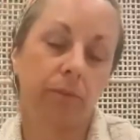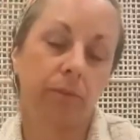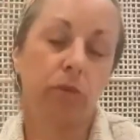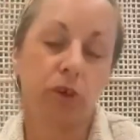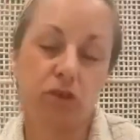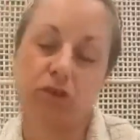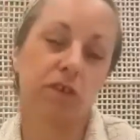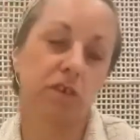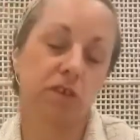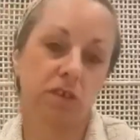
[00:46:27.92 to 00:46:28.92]

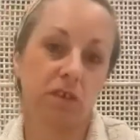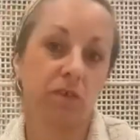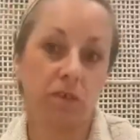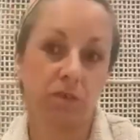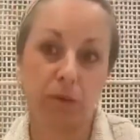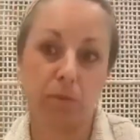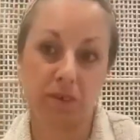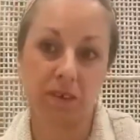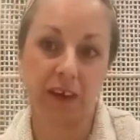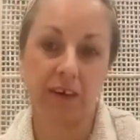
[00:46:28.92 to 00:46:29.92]
reduces to
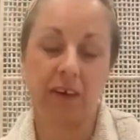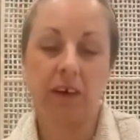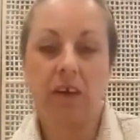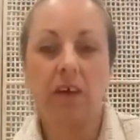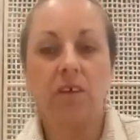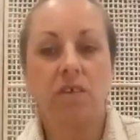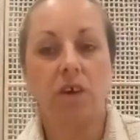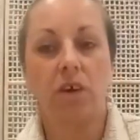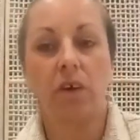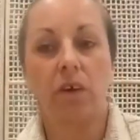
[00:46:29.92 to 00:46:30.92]
50%.
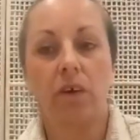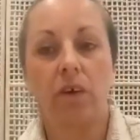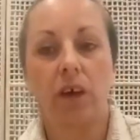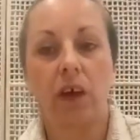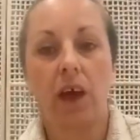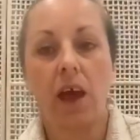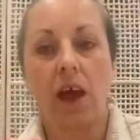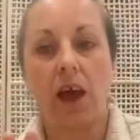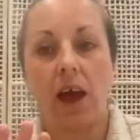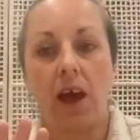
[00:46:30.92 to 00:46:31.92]
So,
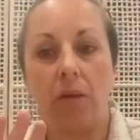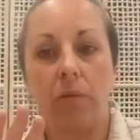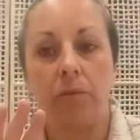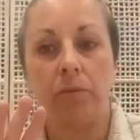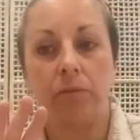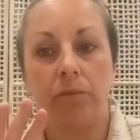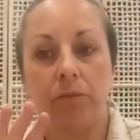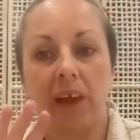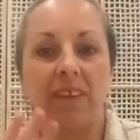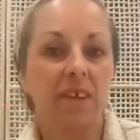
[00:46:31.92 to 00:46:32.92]

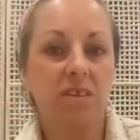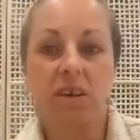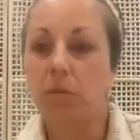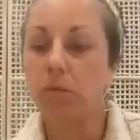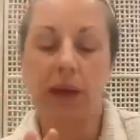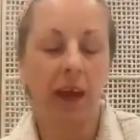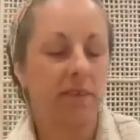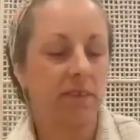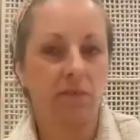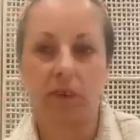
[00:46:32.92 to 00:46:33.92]
and that's going to bring
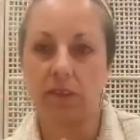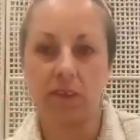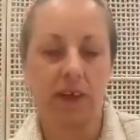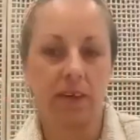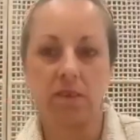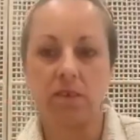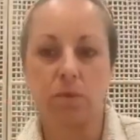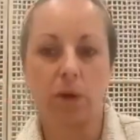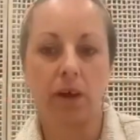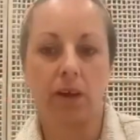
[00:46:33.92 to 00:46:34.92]
out different things
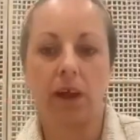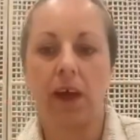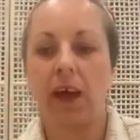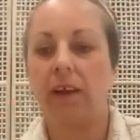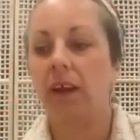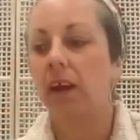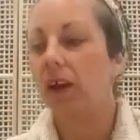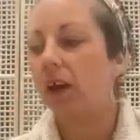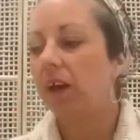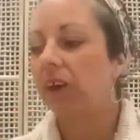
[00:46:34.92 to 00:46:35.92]
as well. And,
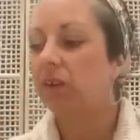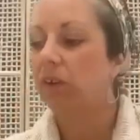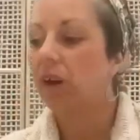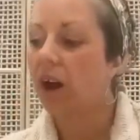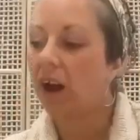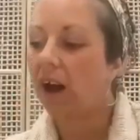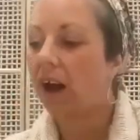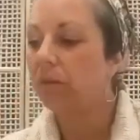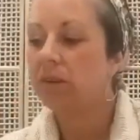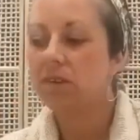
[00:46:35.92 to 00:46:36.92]
you know,
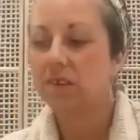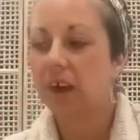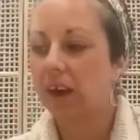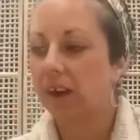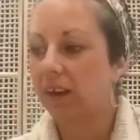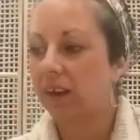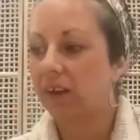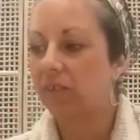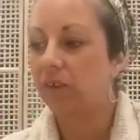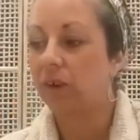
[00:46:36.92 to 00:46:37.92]
I would say
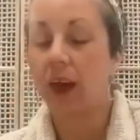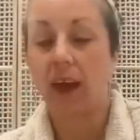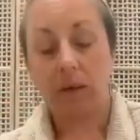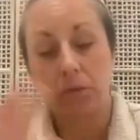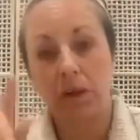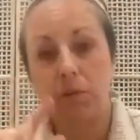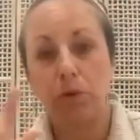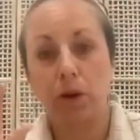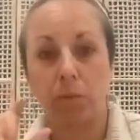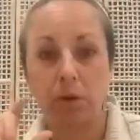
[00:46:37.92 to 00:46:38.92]
if you can, I'm going to
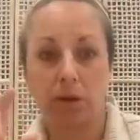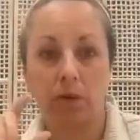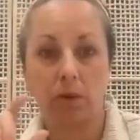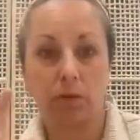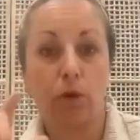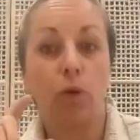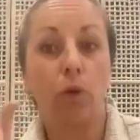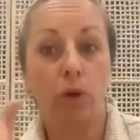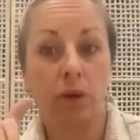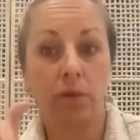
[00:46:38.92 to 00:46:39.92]
put up a
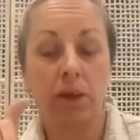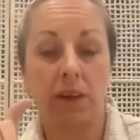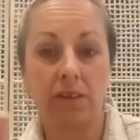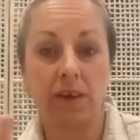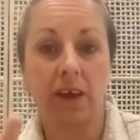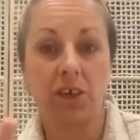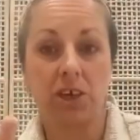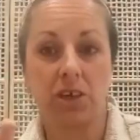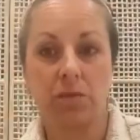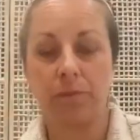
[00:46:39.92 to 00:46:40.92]
recorded
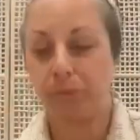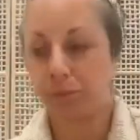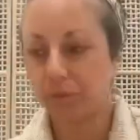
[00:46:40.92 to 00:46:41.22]
meditation